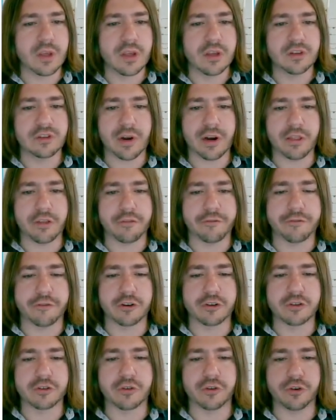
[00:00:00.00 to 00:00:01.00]
So out of the
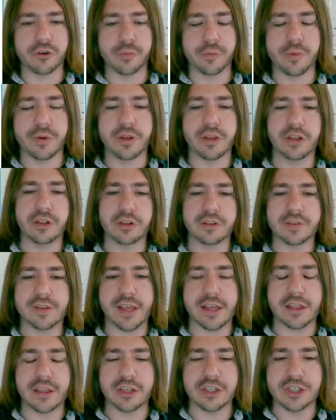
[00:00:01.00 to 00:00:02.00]
first group, it looks
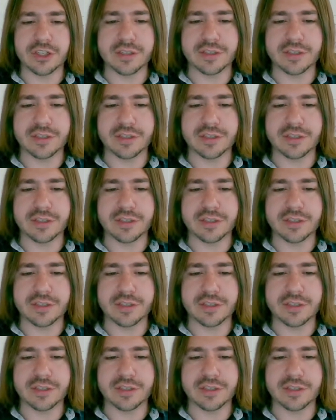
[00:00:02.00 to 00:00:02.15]
like the G